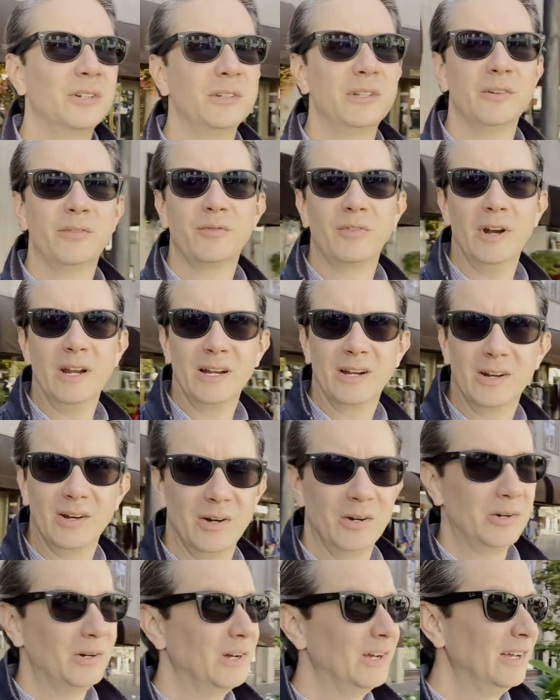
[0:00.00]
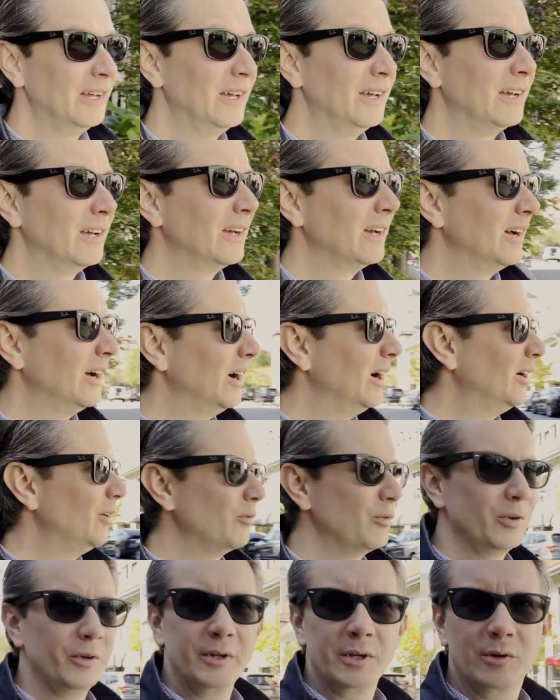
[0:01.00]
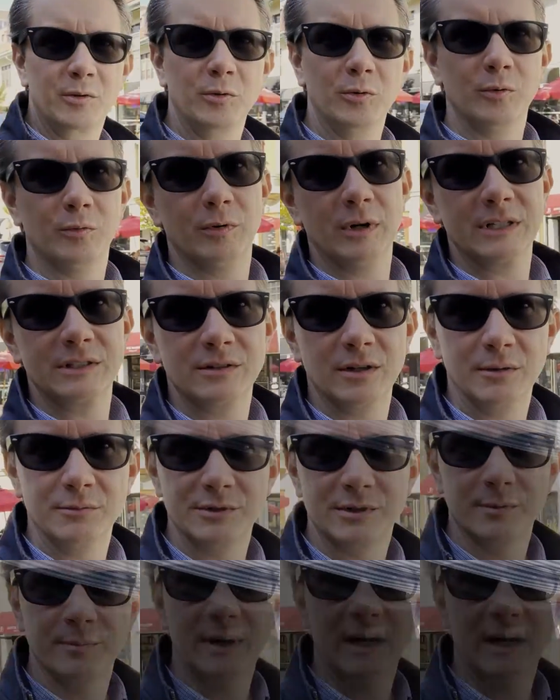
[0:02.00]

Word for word: de Franco, really cool restaurant with some